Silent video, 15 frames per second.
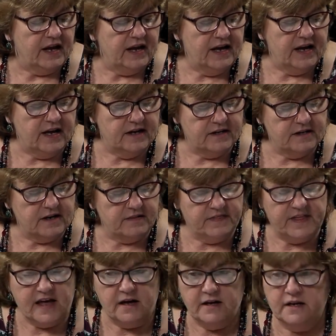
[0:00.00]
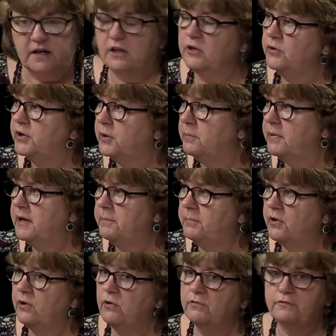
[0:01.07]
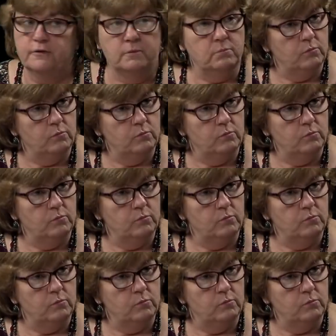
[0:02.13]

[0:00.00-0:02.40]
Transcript: and that included people from